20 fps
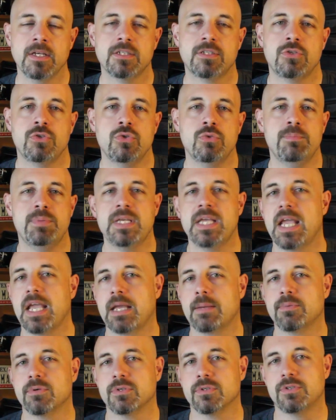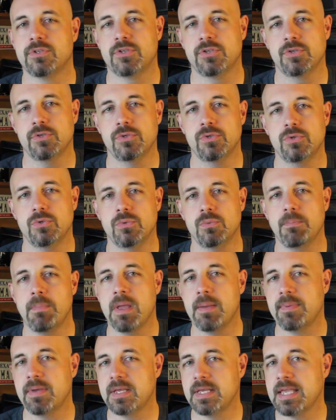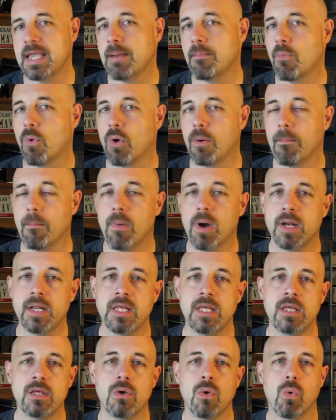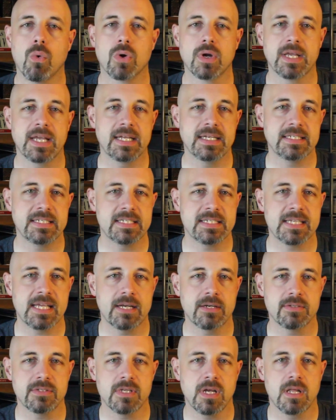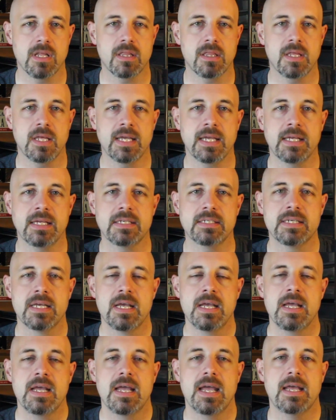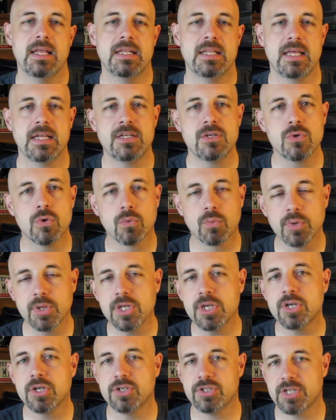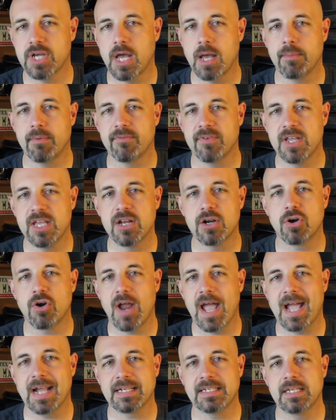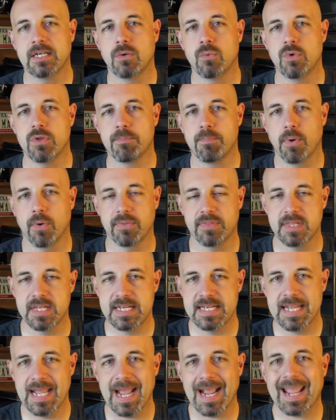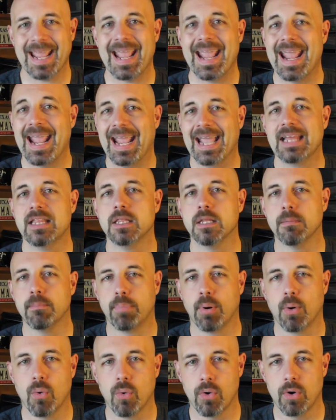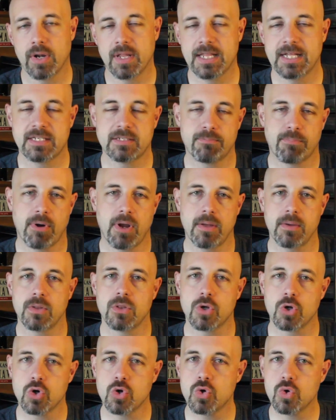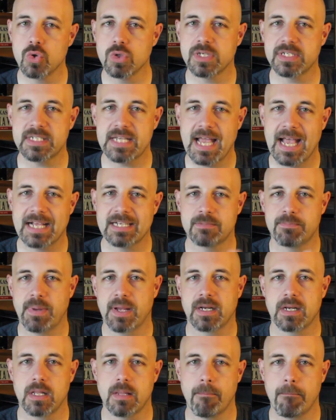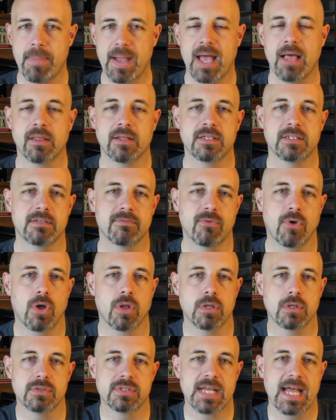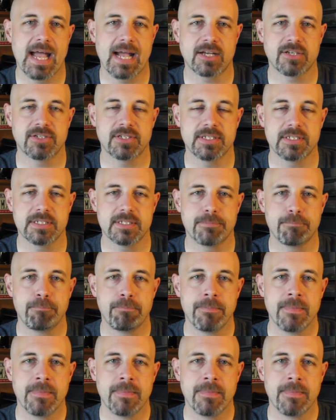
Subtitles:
to be able to maybe get more money or get discounts on things. And they do a really good job of interacting with both the deck and the board, and that's probably the coolest aspect of the balance of all those actions.